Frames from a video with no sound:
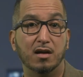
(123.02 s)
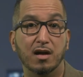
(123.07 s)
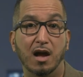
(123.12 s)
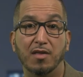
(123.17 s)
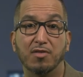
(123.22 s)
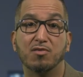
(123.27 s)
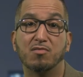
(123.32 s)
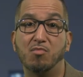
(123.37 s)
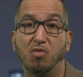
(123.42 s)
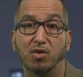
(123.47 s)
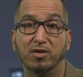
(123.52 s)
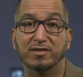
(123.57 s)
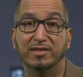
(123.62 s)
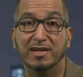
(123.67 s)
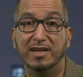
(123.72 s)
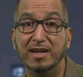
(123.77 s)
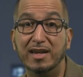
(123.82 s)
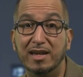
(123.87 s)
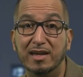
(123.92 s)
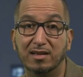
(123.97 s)
Another more
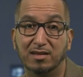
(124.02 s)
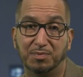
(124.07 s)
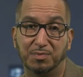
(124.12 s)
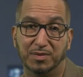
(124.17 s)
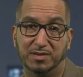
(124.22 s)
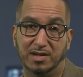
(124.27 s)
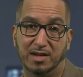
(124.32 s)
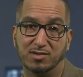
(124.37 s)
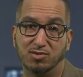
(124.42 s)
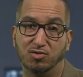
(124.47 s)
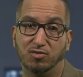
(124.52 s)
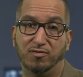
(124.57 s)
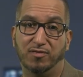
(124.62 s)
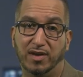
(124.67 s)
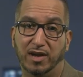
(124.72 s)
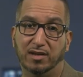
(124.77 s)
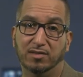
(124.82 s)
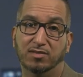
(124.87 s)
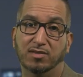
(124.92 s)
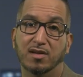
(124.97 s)
tedious potential
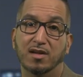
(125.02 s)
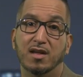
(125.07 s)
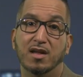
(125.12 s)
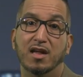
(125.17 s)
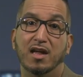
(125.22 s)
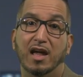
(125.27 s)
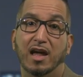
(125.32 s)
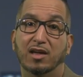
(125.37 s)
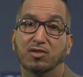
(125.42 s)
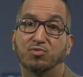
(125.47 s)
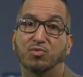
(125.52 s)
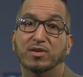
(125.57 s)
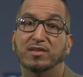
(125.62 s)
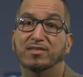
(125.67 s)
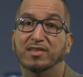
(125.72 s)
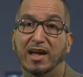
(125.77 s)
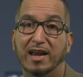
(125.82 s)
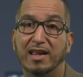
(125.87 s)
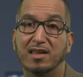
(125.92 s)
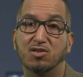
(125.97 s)
fix is
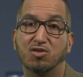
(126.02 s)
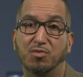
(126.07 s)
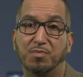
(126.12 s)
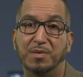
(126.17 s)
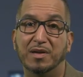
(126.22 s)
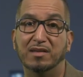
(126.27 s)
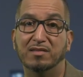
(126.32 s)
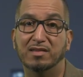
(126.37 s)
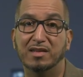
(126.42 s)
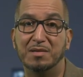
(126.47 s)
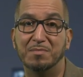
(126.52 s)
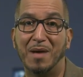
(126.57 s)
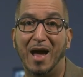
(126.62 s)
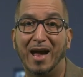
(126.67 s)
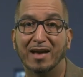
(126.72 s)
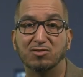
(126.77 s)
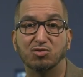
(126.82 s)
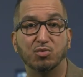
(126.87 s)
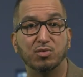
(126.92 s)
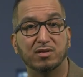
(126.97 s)
resetting your PC
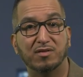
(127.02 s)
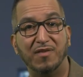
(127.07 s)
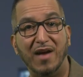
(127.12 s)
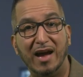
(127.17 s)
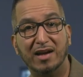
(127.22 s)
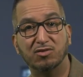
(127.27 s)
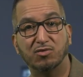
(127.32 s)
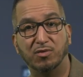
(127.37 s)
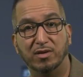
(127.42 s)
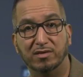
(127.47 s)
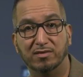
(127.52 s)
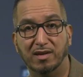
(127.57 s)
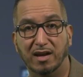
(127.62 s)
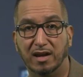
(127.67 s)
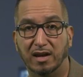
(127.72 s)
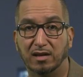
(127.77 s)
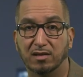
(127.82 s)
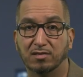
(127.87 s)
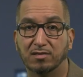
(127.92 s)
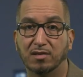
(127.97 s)
back to its factory
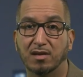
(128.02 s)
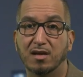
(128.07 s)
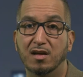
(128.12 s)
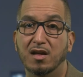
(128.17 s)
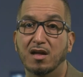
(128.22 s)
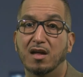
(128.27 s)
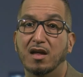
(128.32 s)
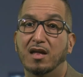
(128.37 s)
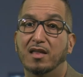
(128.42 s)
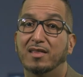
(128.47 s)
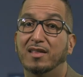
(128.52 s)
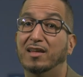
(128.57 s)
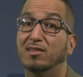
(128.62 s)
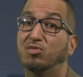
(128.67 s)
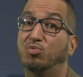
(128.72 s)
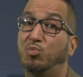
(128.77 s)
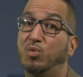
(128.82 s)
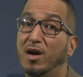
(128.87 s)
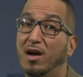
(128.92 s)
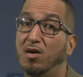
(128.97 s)
settings.
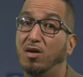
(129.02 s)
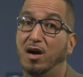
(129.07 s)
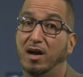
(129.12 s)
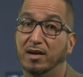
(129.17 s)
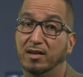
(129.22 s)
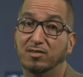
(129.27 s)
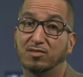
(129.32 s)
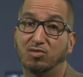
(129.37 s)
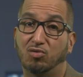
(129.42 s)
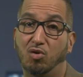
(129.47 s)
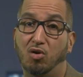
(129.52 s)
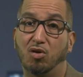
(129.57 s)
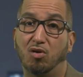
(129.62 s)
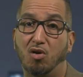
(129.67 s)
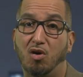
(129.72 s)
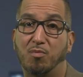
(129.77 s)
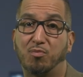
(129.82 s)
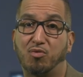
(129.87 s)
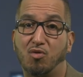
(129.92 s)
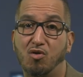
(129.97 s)
This will
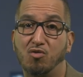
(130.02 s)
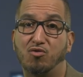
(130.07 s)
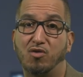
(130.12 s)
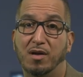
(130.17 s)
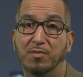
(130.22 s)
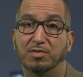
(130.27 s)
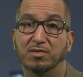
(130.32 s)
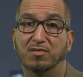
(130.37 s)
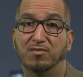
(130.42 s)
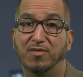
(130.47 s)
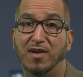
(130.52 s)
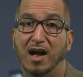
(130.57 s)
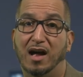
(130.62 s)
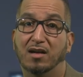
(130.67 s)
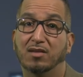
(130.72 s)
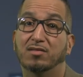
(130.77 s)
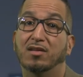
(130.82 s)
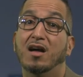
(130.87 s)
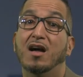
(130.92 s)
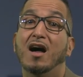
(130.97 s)
uninstall all programs and
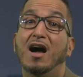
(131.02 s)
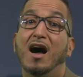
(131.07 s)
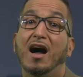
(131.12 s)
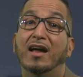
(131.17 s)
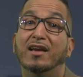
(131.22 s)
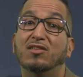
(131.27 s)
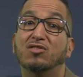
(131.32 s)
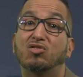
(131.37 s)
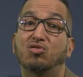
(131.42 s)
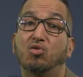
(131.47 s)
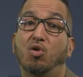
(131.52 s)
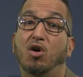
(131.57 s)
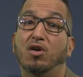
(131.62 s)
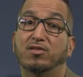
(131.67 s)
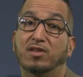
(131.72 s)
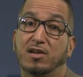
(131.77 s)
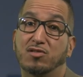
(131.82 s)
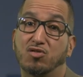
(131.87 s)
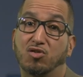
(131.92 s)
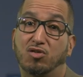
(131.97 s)
files
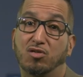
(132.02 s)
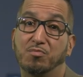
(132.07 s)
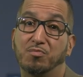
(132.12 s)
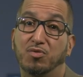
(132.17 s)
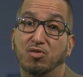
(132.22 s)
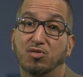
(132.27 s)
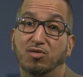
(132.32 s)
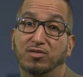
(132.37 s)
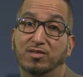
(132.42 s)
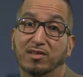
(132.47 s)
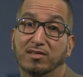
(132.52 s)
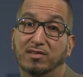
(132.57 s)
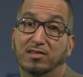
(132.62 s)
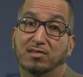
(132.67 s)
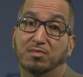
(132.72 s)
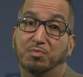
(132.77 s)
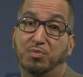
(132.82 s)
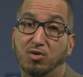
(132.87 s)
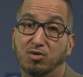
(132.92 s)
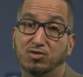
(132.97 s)
installed on your computer
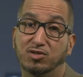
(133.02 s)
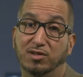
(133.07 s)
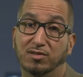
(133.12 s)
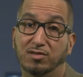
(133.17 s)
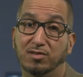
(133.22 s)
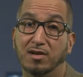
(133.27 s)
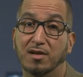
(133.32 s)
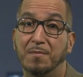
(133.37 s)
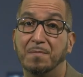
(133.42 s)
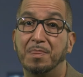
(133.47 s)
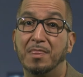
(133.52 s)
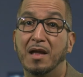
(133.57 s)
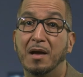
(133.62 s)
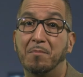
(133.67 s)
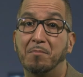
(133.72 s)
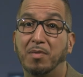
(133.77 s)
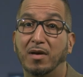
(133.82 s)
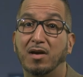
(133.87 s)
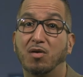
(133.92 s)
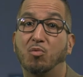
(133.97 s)
since its purchase,
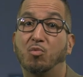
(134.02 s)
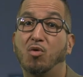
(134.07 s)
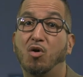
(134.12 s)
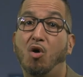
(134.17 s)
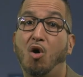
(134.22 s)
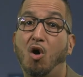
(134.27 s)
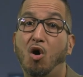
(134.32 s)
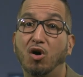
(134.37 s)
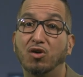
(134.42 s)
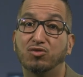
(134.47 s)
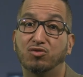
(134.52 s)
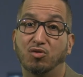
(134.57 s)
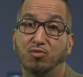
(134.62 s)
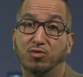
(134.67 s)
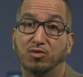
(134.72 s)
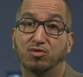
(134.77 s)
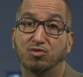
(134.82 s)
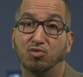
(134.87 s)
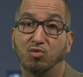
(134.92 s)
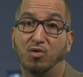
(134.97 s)
but it will
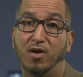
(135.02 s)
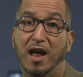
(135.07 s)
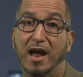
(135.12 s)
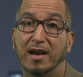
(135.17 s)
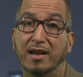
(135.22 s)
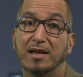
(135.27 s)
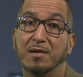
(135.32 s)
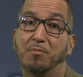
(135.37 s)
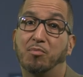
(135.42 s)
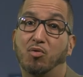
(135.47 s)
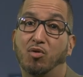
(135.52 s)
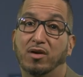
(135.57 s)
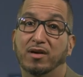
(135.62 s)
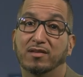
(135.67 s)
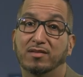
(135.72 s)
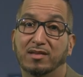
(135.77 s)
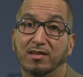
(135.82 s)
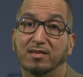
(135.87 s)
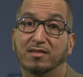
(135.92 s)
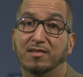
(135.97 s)
also restore any
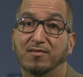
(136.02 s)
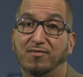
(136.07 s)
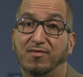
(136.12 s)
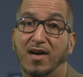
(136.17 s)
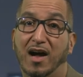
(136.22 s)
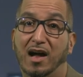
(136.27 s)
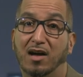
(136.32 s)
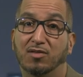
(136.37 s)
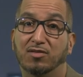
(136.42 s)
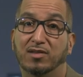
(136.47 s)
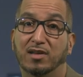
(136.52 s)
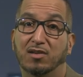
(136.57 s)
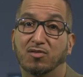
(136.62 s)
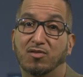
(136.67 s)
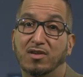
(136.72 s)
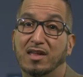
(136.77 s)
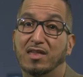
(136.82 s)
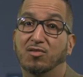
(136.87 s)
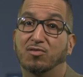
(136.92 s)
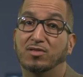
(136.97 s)
important system files
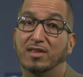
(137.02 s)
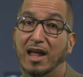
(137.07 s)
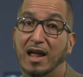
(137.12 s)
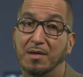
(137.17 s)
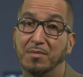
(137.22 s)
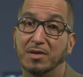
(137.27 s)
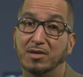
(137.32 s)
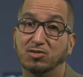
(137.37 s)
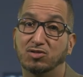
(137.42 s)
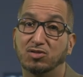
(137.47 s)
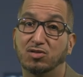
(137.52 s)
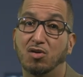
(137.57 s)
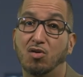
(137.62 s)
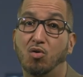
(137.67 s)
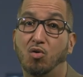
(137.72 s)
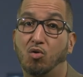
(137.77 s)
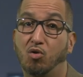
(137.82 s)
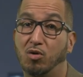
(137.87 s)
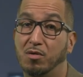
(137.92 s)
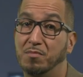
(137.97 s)
that are either damaged
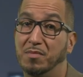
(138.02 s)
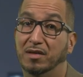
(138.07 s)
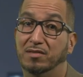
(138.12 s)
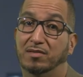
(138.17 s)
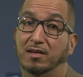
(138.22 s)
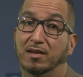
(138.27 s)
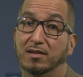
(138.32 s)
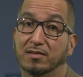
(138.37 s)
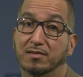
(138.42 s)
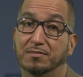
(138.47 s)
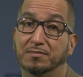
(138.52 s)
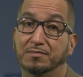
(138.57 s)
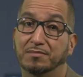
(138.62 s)
or missing.